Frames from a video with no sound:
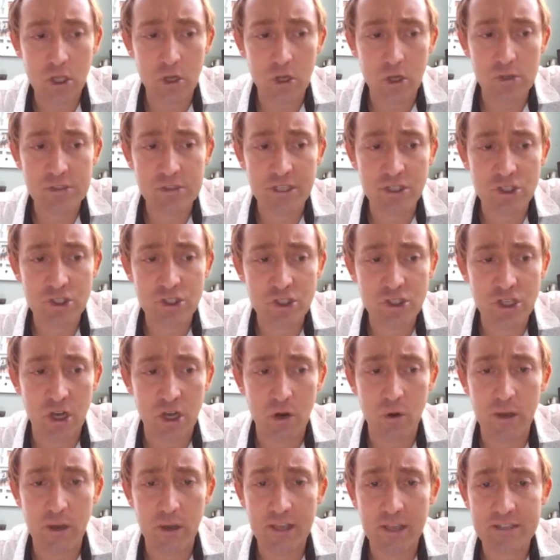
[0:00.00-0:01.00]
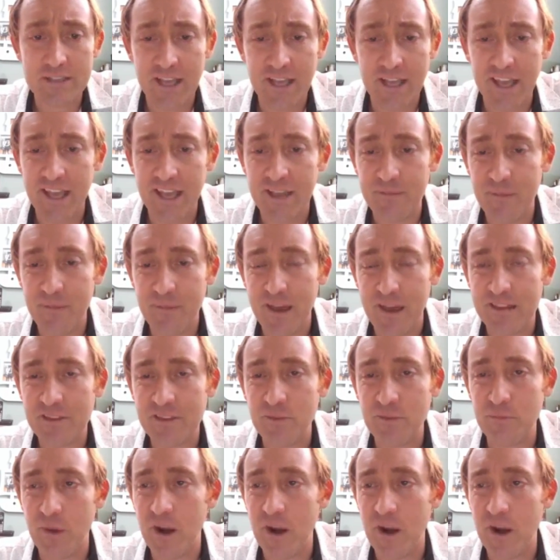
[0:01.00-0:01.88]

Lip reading: Closing showings. Hey, Matthew